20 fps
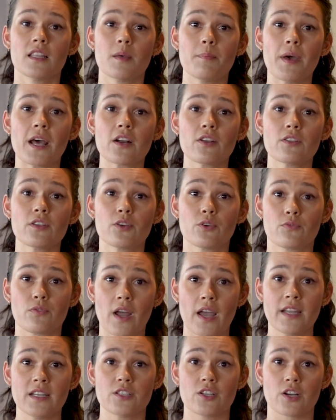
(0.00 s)
The better the
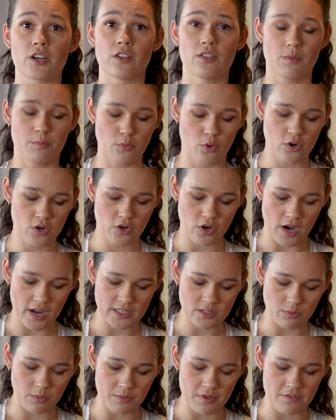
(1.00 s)
grinder, the more
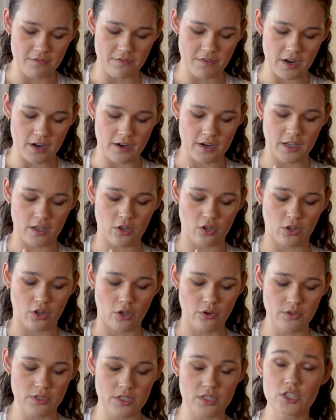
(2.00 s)
grinds will be very
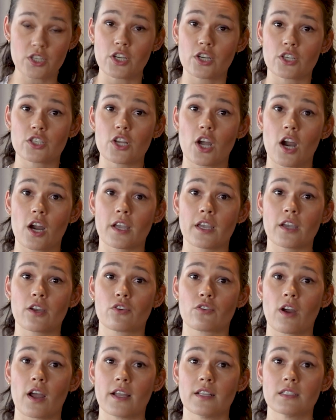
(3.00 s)
close to your target
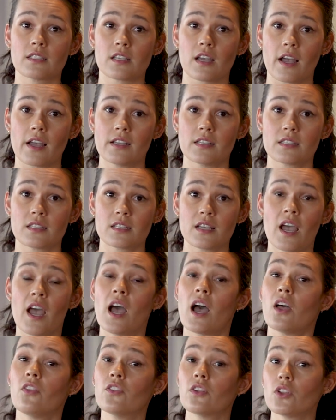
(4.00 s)
grind size.
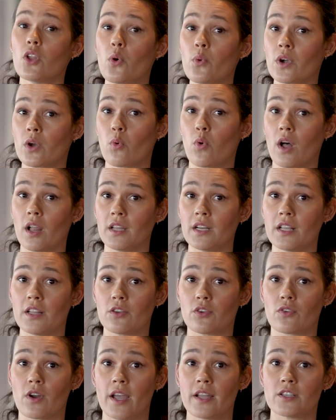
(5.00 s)
And the lower quality
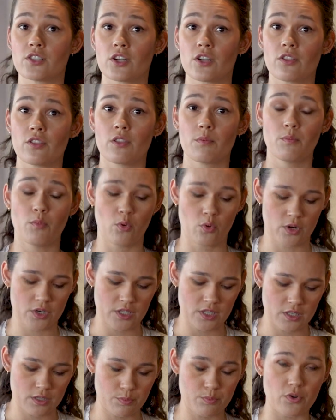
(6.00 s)
the grinder, the more
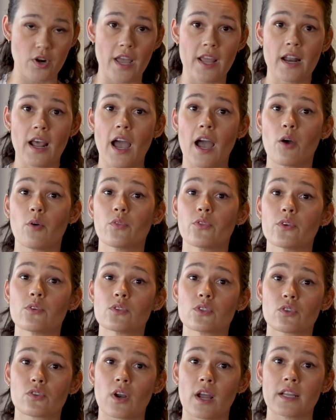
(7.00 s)
spread out
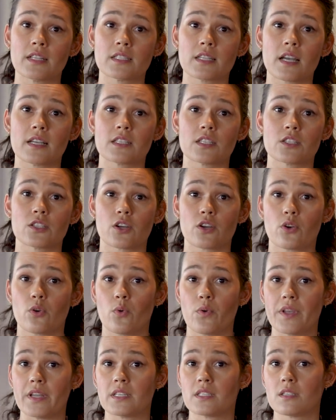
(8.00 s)
those grind sizes are
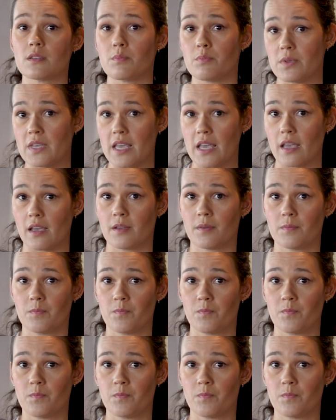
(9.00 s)
going to be.